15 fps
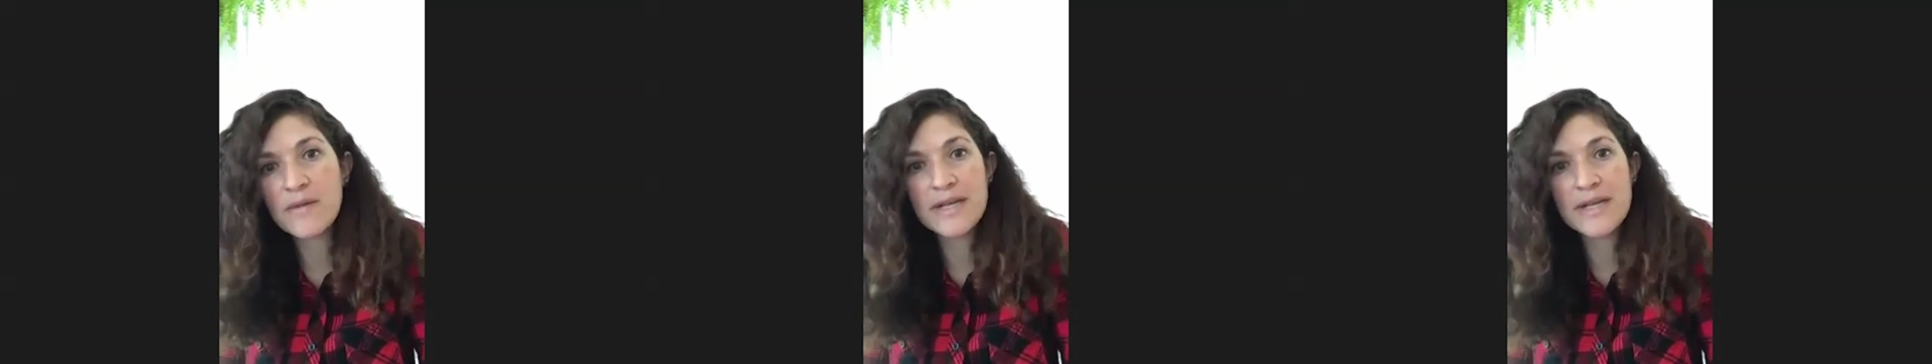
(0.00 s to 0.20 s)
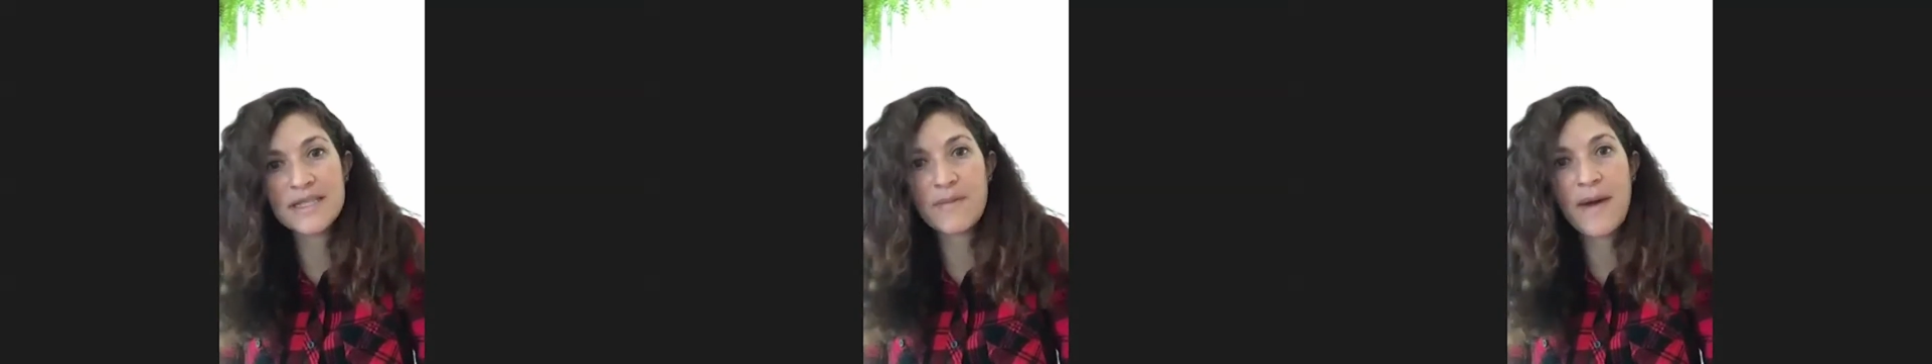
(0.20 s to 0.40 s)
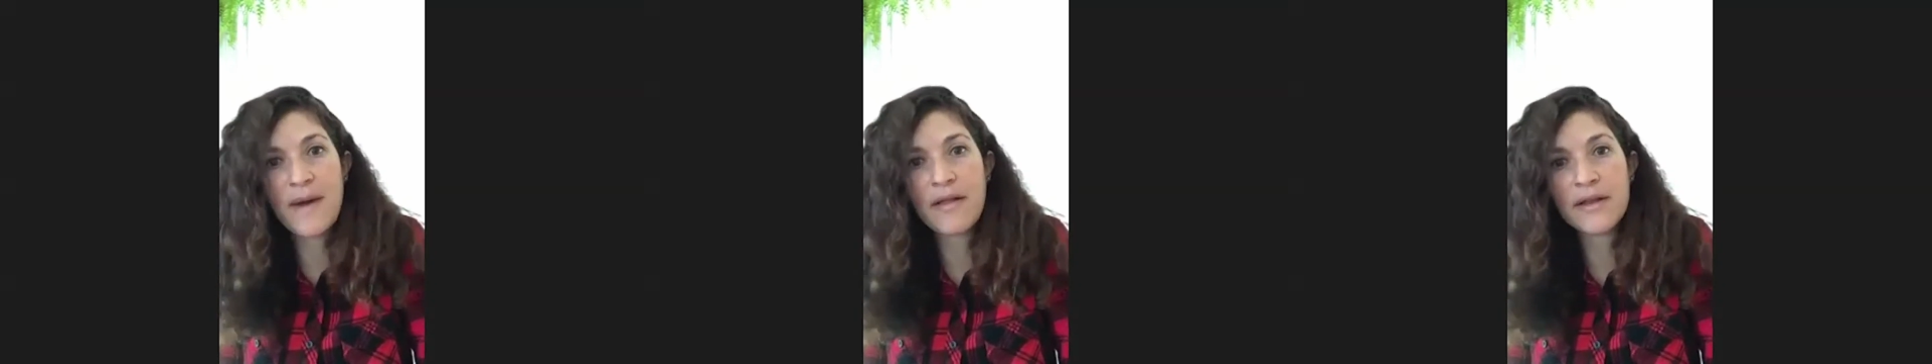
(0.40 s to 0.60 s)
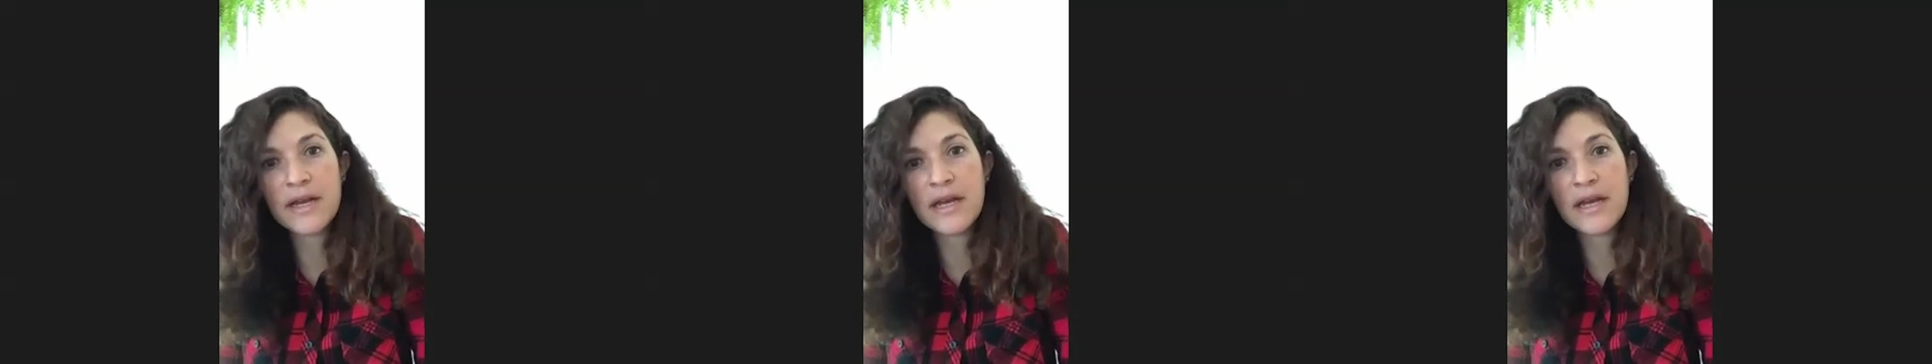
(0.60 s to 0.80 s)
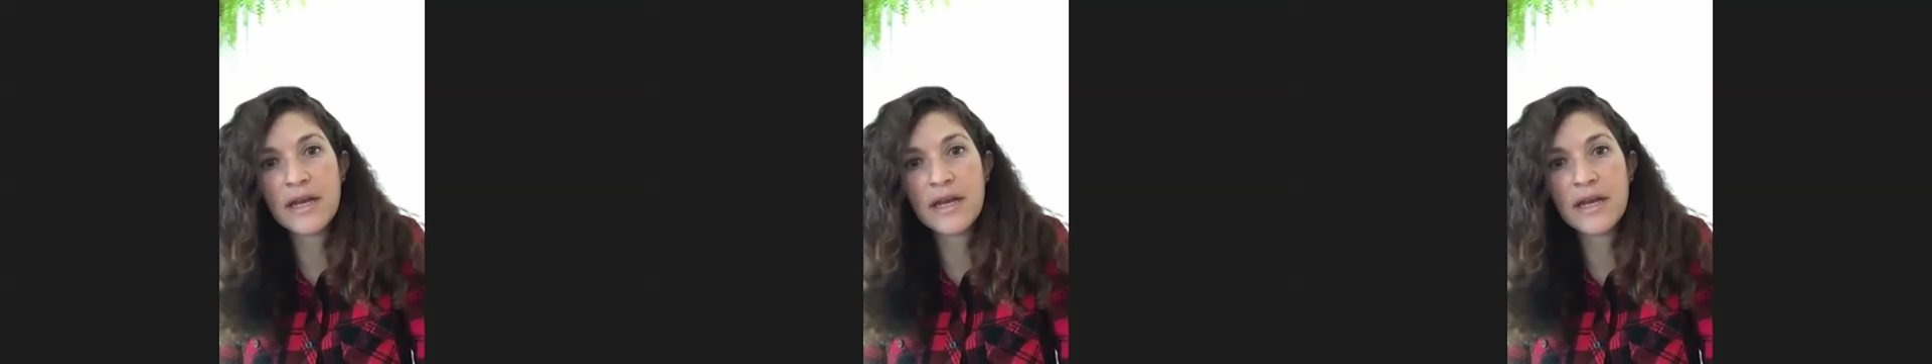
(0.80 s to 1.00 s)

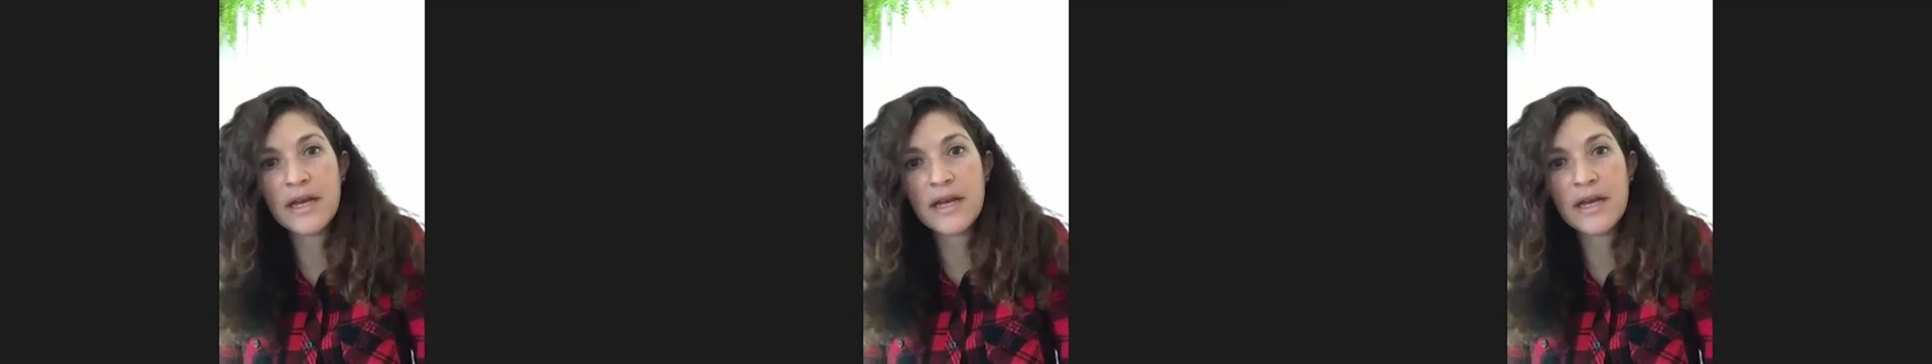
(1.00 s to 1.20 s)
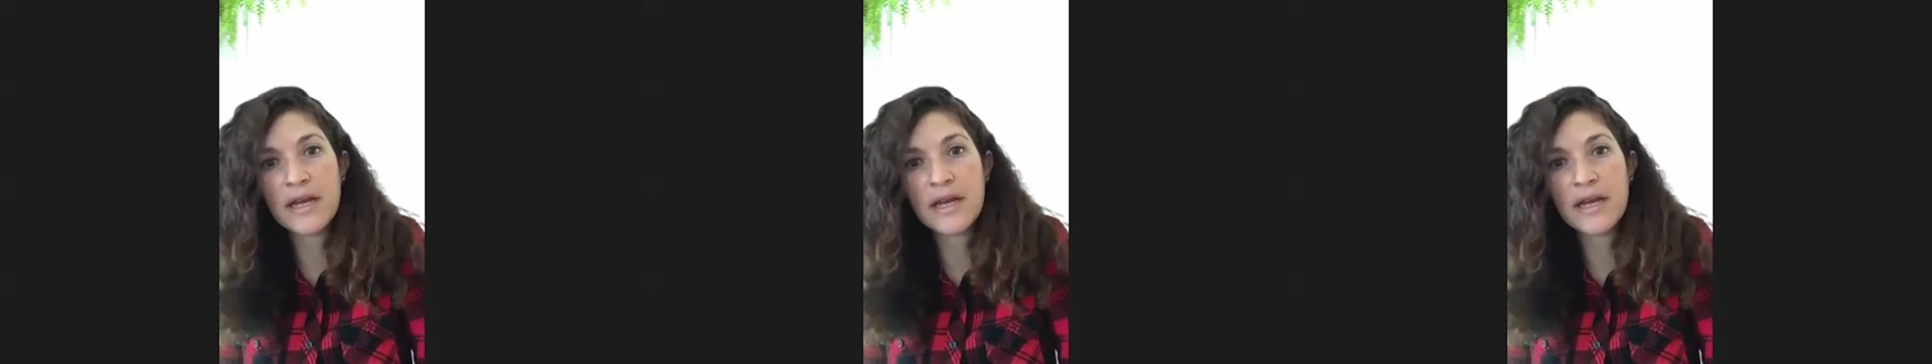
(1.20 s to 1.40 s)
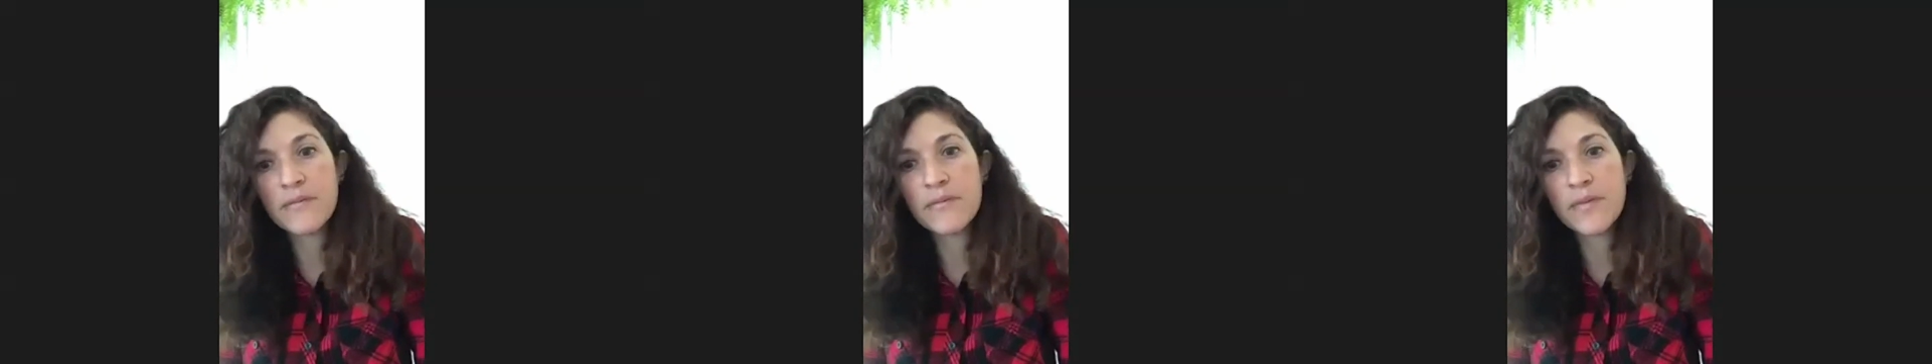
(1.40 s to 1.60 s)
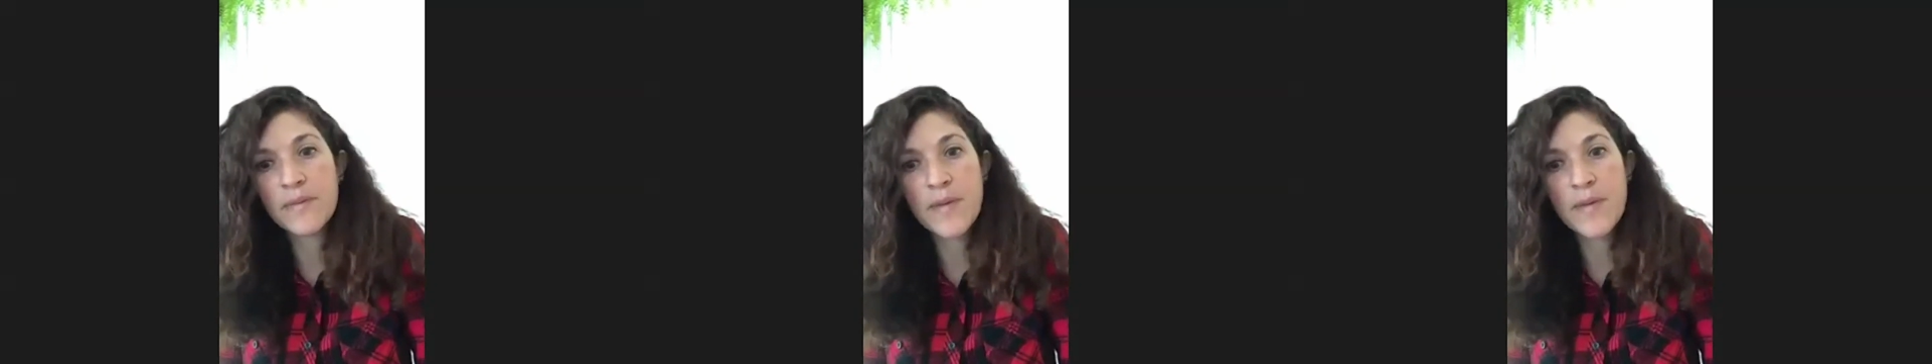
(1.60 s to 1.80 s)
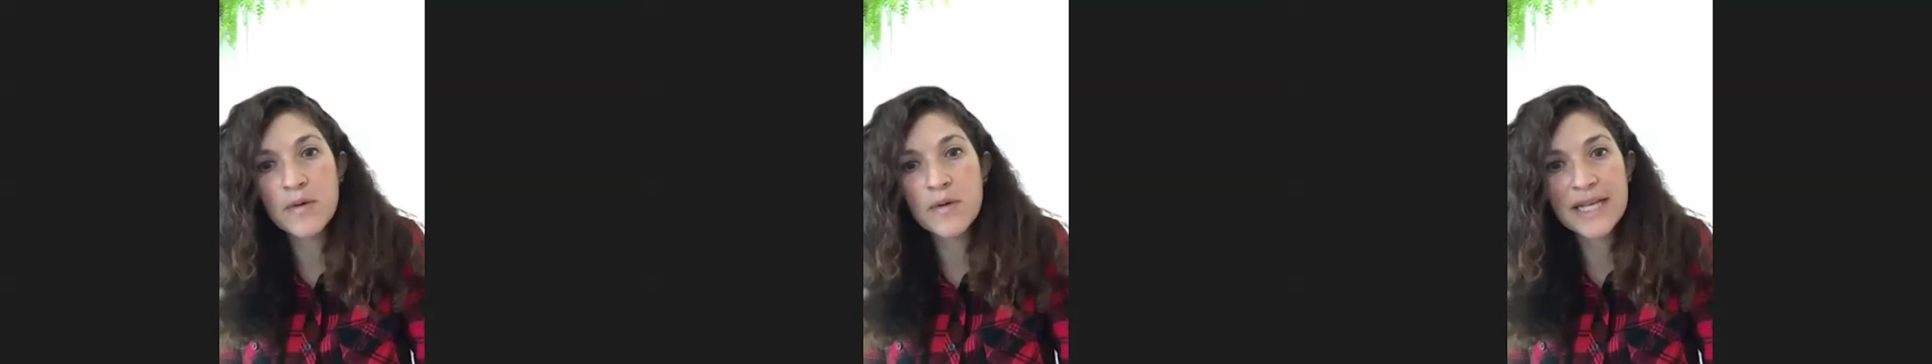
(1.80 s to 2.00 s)
municipality
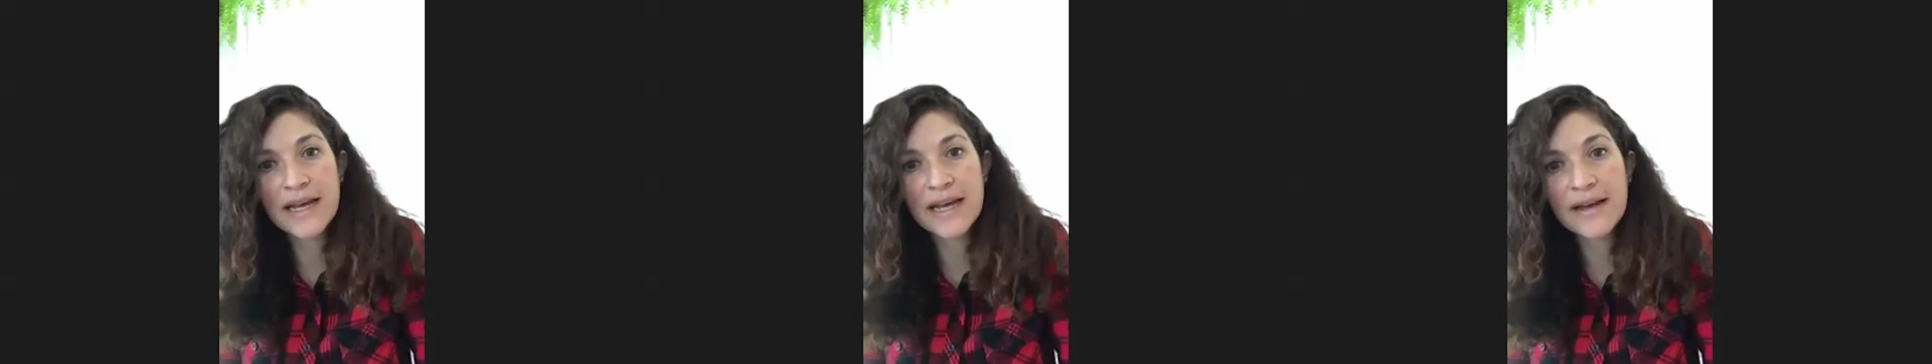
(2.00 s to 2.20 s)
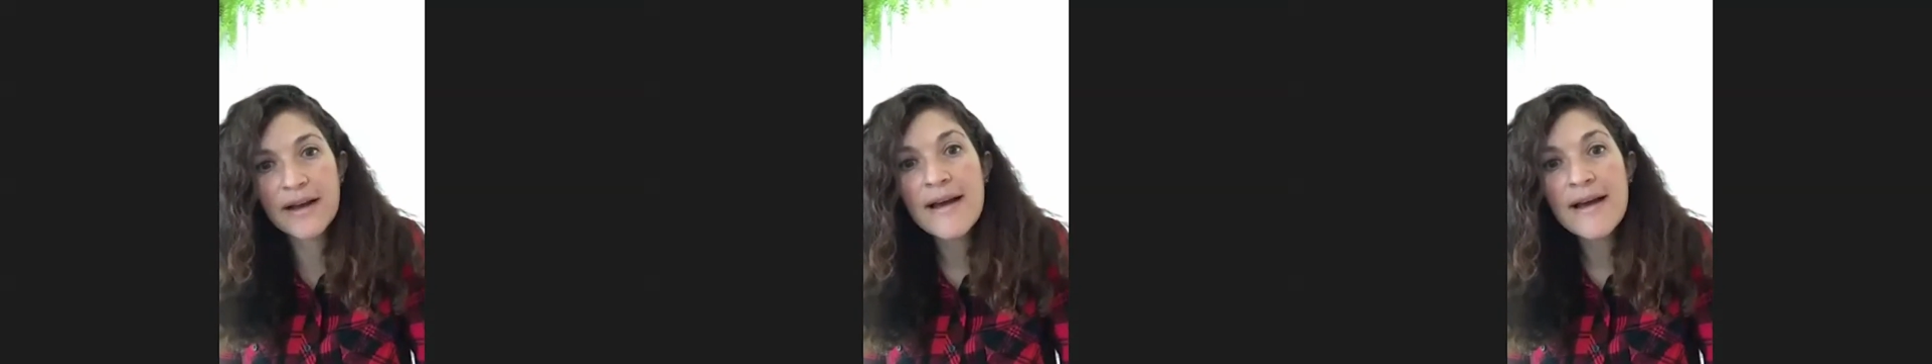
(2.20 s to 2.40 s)
proposing?